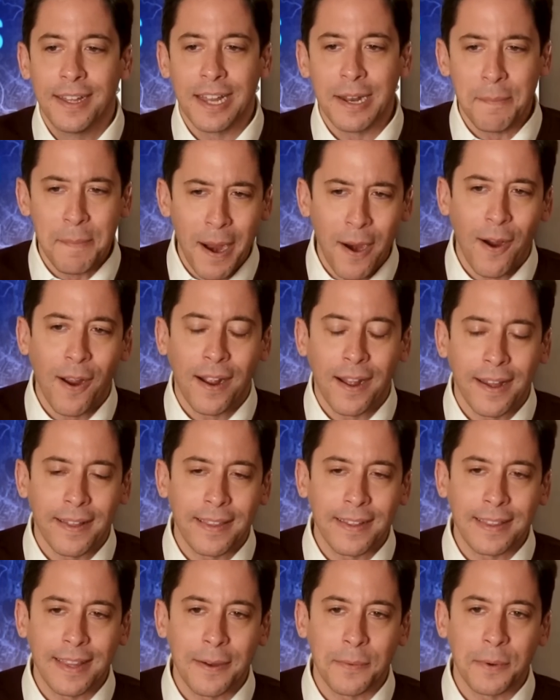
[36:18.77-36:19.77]
In America,
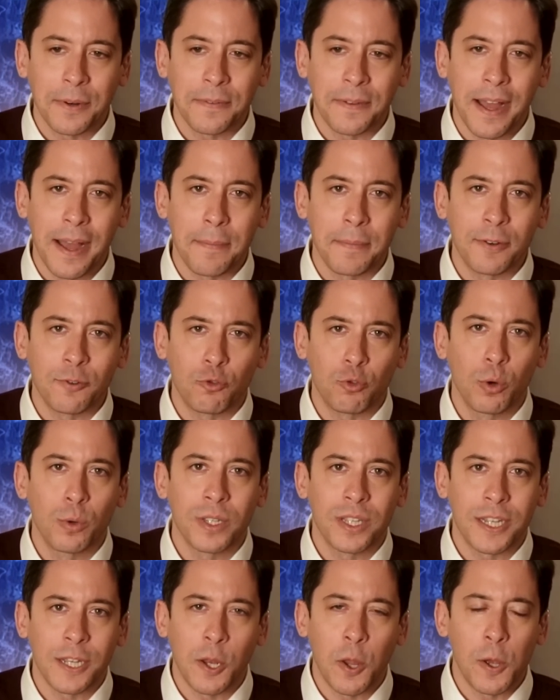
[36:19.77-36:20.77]
I think that would have happened,
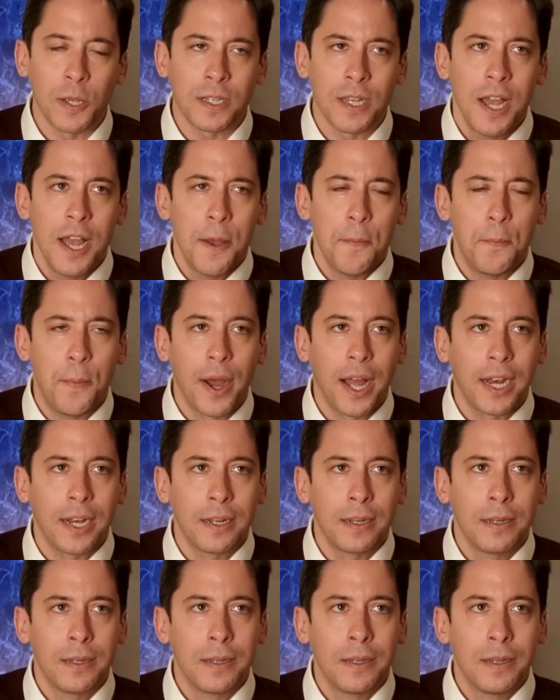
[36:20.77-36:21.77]
truancy laws.
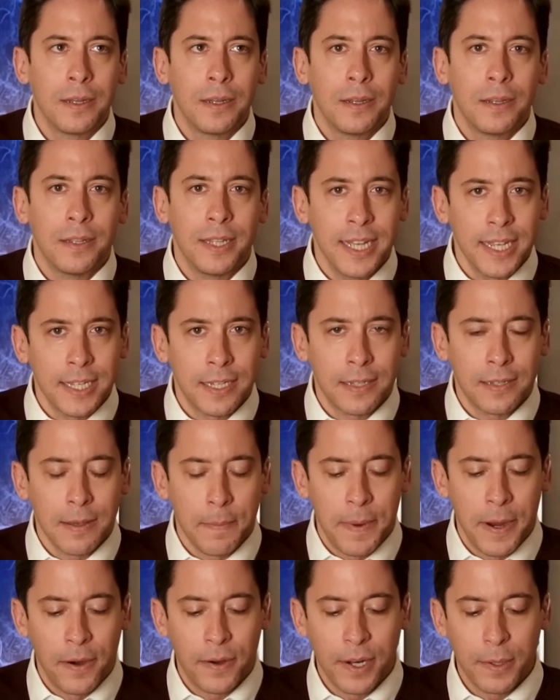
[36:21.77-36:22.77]
But this
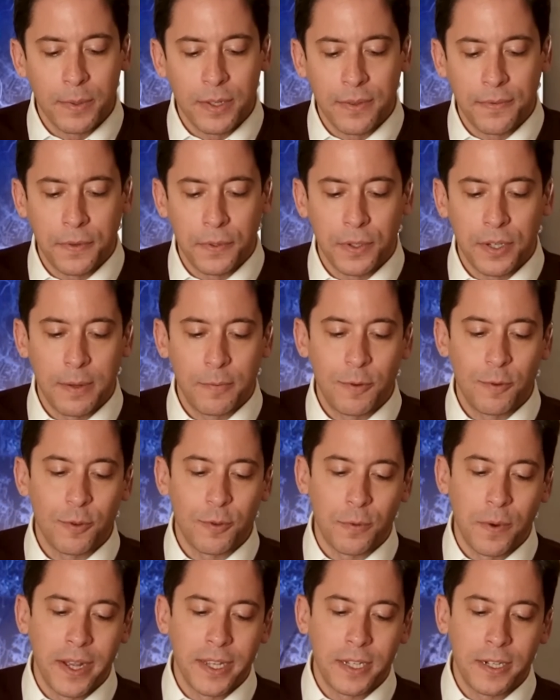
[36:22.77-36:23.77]
apparently was the first time she
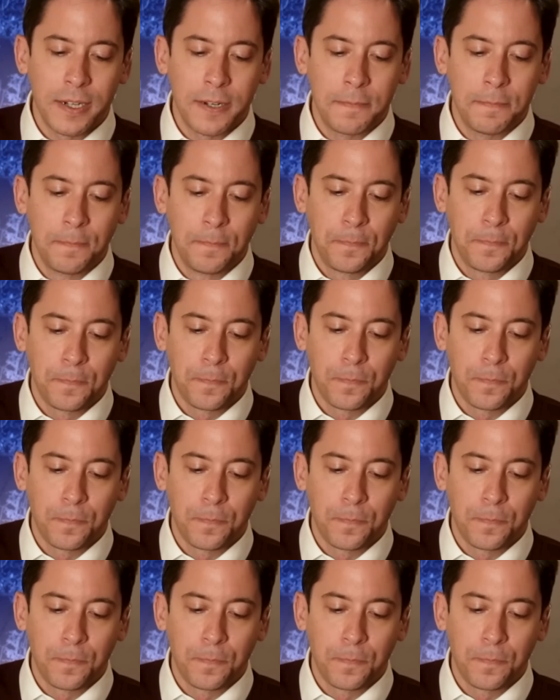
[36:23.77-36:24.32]
was arrested.